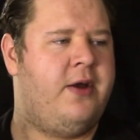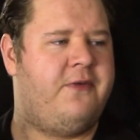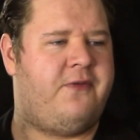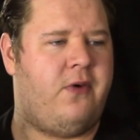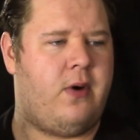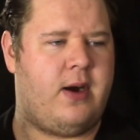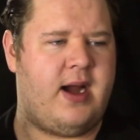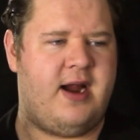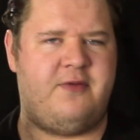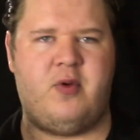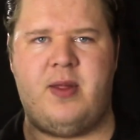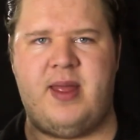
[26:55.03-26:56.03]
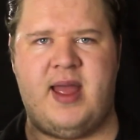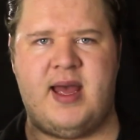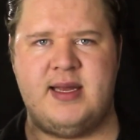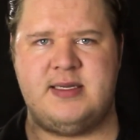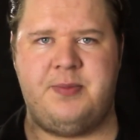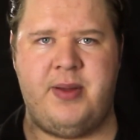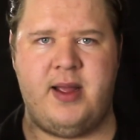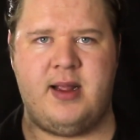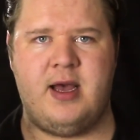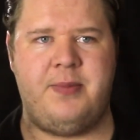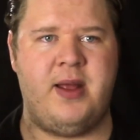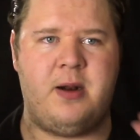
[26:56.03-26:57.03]
for everyone they had to pick
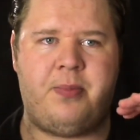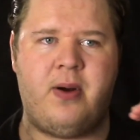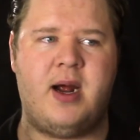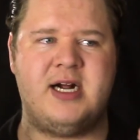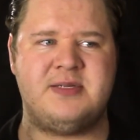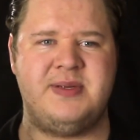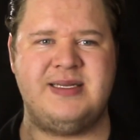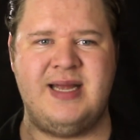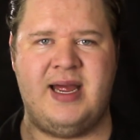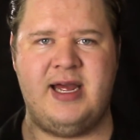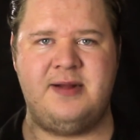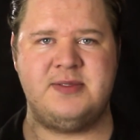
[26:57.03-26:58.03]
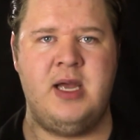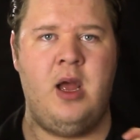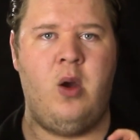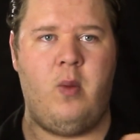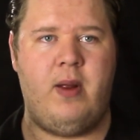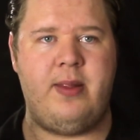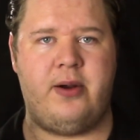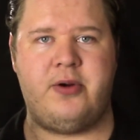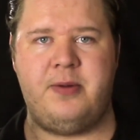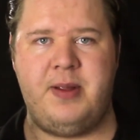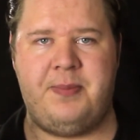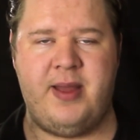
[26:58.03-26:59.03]
up and approximate times when they're
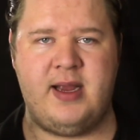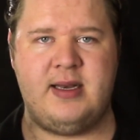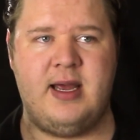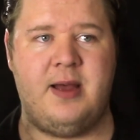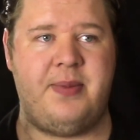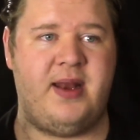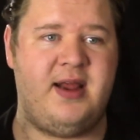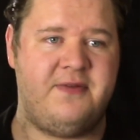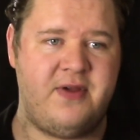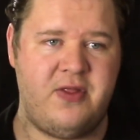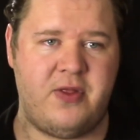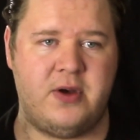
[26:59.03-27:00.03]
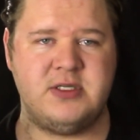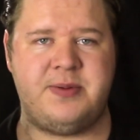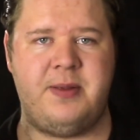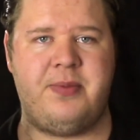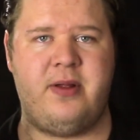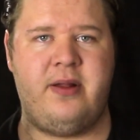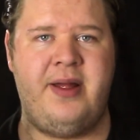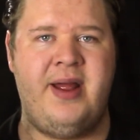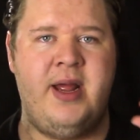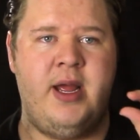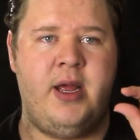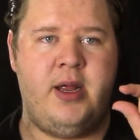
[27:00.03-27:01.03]
going to be picked up. And even those people
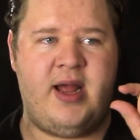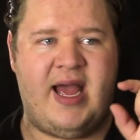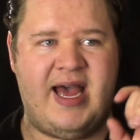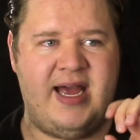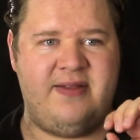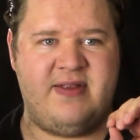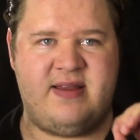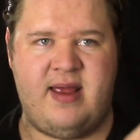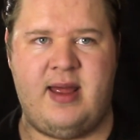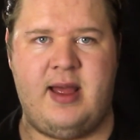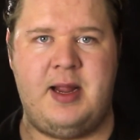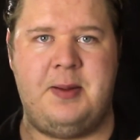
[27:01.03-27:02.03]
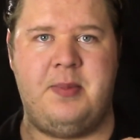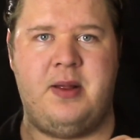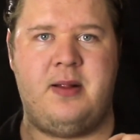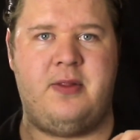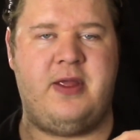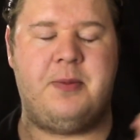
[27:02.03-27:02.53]
had the